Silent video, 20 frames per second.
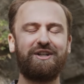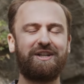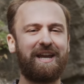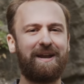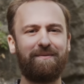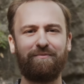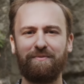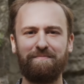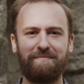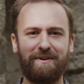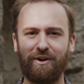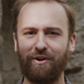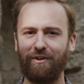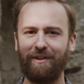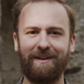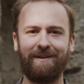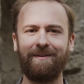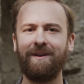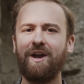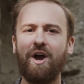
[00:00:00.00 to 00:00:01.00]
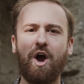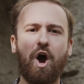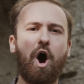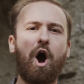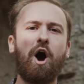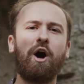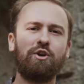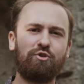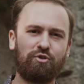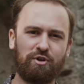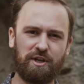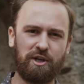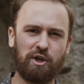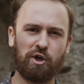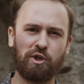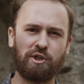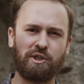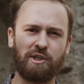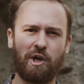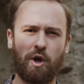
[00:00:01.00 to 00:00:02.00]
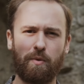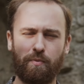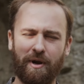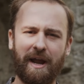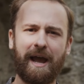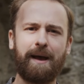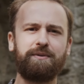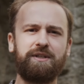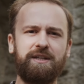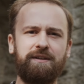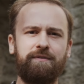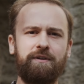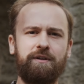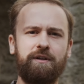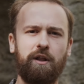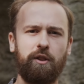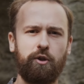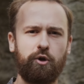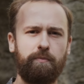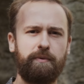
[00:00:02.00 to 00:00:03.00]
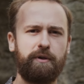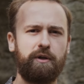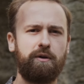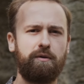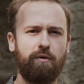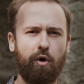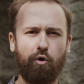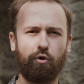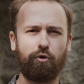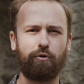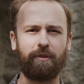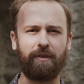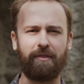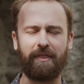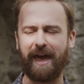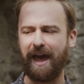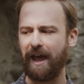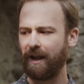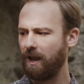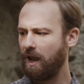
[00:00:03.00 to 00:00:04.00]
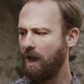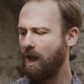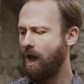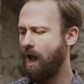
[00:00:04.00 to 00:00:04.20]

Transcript: It came from nearly 100 years ago, perhaps even a little bit older than that.